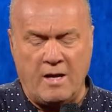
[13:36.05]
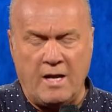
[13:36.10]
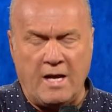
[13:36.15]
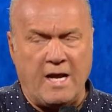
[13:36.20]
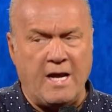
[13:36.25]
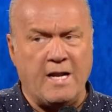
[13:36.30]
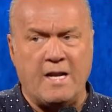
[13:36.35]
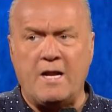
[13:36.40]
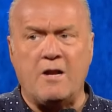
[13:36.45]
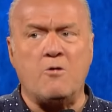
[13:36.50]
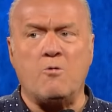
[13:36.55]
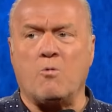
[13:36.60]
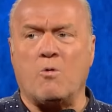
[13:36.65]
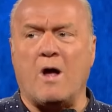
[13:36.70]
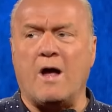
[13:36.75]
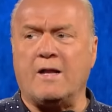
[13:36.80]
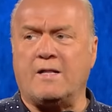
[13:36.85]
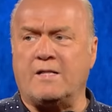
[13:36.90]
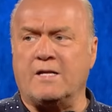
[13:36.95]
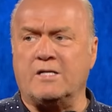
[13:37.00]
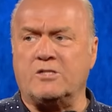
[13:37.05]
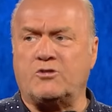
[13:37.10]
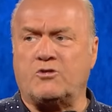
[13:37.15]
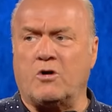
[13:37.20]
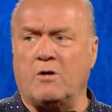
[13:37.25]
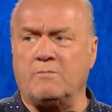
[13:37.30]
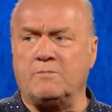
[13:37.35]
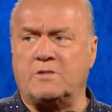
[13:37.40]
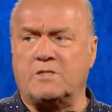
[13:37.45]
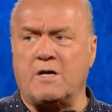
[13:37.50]
He didn't write this
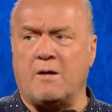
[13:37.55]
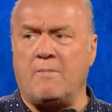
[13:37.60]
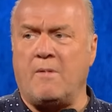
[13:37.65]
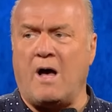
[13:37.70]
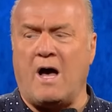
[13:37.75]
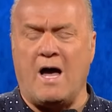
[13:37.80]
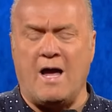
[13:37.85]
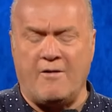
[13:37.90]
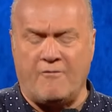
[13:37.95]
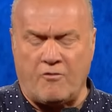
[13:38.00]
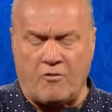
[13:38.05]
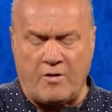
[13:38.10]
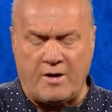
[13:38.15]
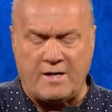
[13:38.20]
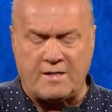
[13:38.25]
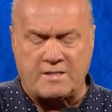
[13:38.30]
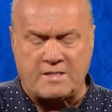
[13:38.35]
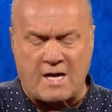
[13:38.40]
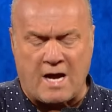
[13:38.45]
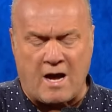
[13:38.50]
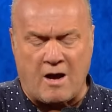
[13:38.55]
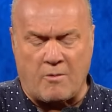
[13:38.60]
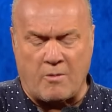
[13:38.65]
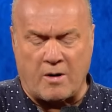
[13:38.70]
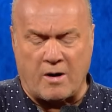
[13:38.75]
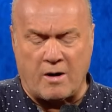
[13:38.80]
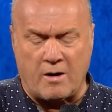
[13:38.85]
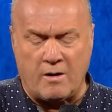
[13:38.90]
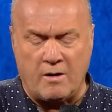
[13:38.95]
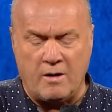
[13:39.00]
from some ivory
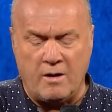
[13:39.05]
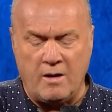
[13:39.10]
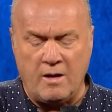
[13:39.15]
tower.